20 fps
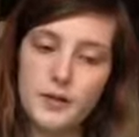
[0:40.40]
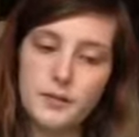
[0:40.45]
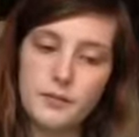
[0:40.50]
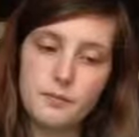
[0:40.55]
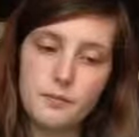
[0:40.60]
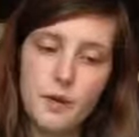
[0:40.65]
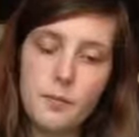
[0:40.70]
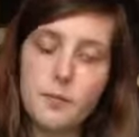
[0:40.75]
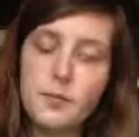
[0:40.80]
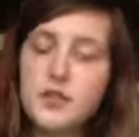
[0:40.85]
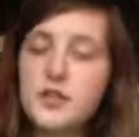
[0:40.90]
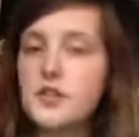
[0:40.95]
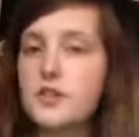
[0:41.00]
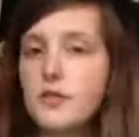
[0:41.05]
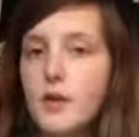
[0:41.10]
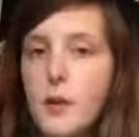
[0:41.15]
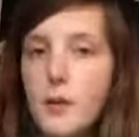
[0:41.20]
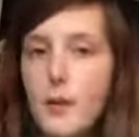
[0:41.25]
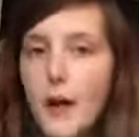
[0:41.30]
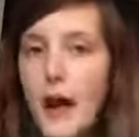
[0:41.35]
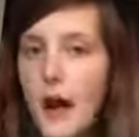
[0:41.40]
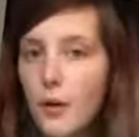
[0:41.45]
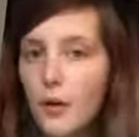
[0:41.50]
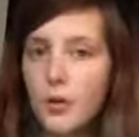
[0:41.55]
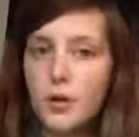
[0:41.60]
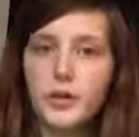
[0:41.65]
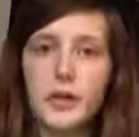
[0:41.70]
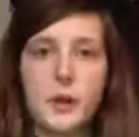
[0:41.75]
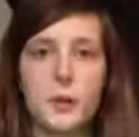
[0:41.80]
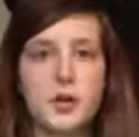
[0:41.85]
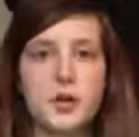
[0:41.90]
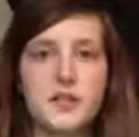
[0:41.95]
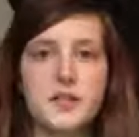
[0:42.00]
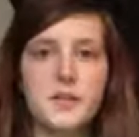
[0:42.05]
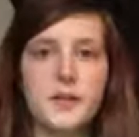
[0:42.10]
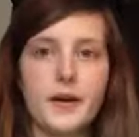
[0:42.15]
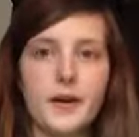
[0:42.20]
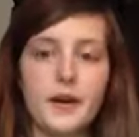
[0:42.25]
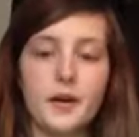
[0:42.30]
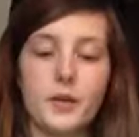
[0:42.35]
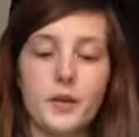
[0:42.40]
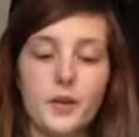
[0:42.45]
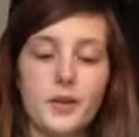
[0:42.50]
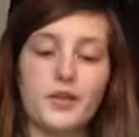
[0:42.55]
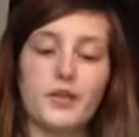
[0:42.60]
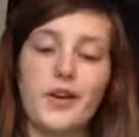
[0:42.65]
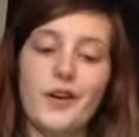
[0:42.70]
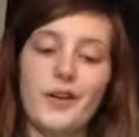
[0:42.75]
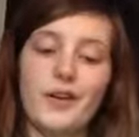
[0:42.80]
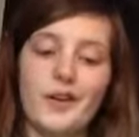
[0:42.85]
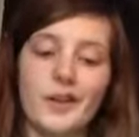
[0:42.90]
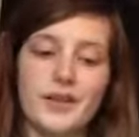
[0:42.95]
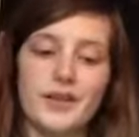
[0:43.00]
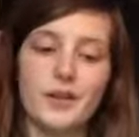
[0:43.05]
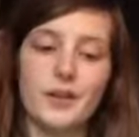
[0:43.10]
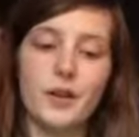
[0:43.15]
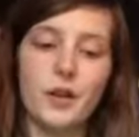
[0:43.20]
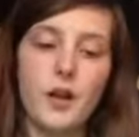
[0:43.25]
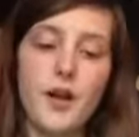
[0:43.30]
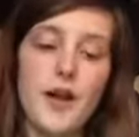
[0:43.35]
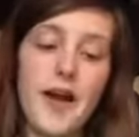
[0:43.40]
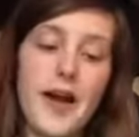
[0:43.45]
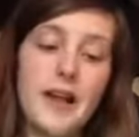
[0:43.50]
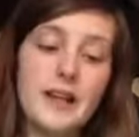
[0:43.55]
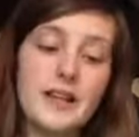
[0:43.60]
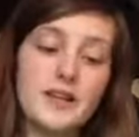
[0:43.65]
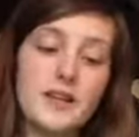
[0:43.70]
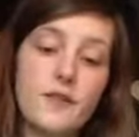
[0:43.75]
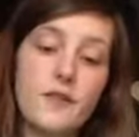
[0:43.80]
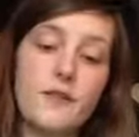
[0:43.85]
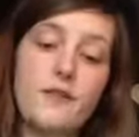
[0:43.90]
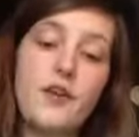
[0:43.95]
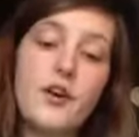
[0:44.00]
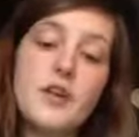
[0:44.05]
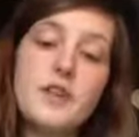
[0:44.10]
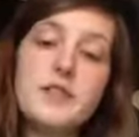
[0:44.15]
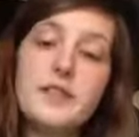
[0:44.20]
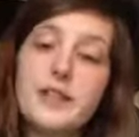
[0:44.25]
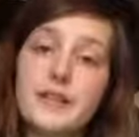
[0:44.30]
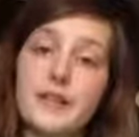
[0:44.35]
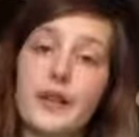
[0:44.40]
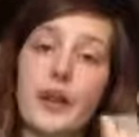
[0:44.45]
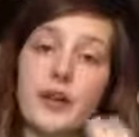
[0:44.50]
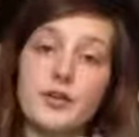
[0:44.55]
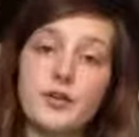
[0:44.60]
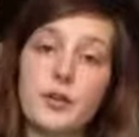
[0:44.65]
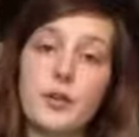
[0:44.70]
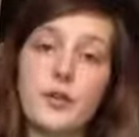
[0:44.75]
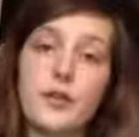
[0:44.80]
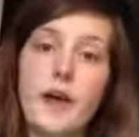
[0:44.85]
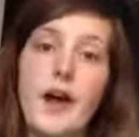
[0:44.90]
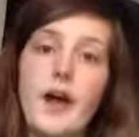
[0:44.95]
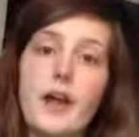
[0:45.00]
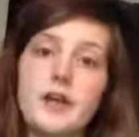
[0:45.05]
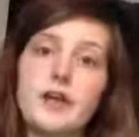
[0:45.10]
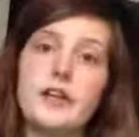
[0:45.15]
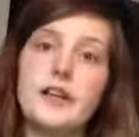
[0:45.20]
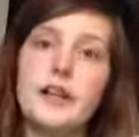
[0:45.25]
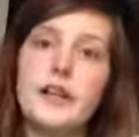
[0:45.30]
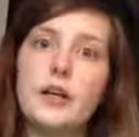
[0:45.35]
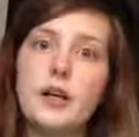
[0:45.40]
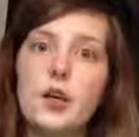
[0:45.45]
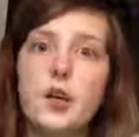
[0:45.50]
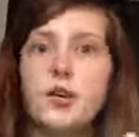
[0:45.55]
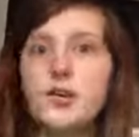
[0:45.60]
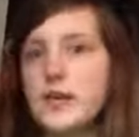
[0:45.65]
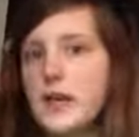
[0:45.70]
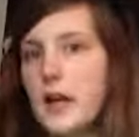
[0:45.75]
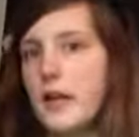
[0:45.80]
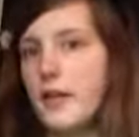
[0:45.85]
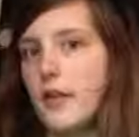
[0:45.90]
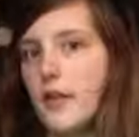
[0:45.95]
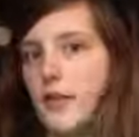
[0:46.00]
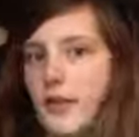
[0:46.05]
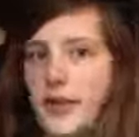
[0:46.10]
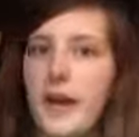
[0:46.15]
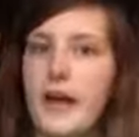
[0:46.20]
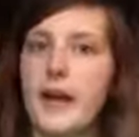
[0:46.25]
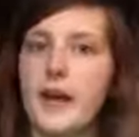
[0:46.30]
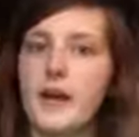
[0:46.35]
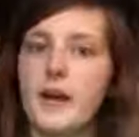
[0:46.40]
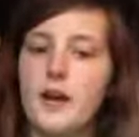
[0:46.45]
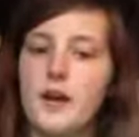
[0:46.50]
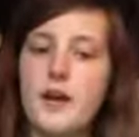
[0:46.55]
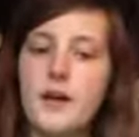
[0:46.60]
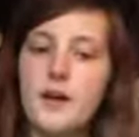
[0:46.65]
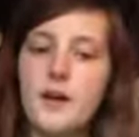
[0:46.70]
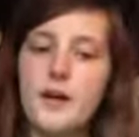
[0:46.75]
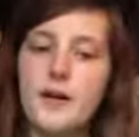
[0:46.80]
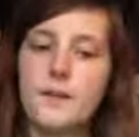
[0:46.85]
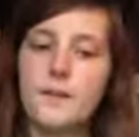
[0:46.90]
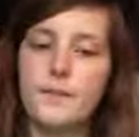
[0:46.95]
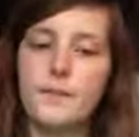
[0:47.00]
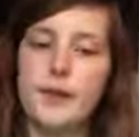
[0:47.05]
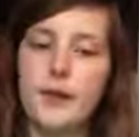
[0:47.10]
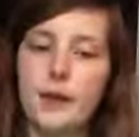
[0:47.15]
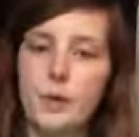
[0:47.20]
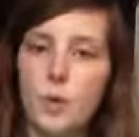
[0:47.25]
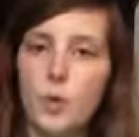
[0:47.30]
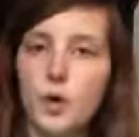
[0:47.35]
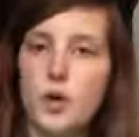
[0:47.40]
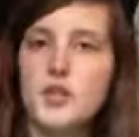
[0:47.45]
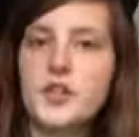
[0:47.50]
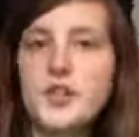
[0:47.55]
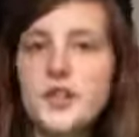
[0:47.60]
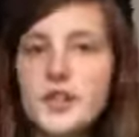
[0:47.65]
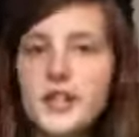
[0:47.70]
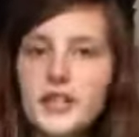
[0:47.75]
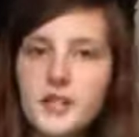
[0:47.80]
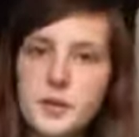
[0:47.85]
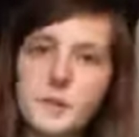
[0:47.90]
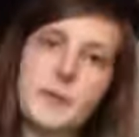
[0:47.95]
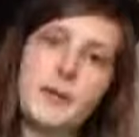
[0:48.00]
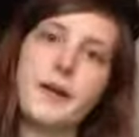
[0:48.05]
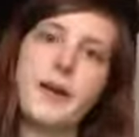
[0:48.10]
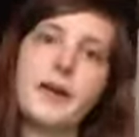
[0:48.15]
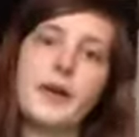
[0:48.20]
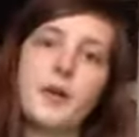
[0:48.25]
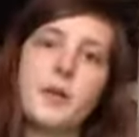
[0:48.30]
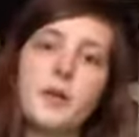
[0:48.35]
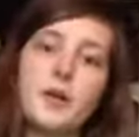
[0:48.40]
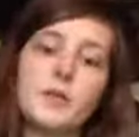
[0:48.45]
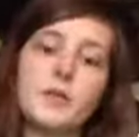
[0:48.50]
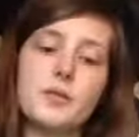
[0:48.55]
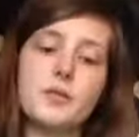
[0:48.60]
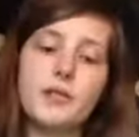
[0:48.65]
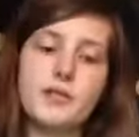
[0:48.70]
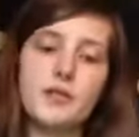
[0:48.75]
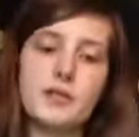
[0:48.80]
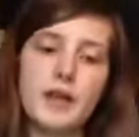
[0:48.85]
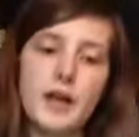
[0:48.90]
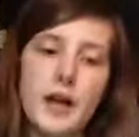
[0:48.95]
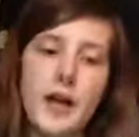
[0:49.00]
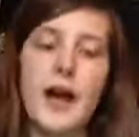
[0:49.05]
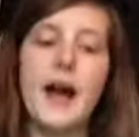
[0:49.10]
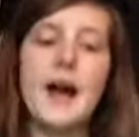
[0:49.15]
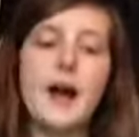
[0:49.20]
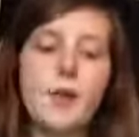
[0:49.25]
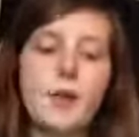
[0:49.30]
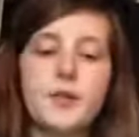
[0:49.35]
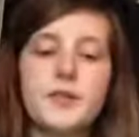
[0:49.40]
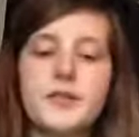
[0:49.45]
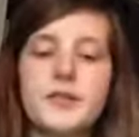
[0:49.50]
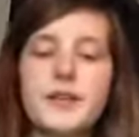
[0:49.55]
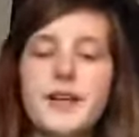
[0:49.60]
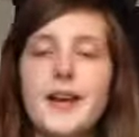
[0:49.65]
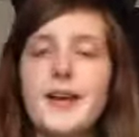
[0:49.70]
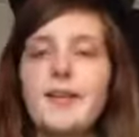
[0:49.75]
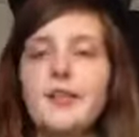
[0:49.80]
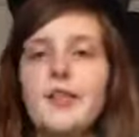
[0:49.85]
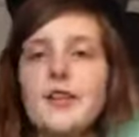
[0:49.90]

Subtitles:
mum doesn't remember how old I was, but I know I was very little, and it's the first thing that I drew that actually looked like the thing that I wanted it to be, which was a house. And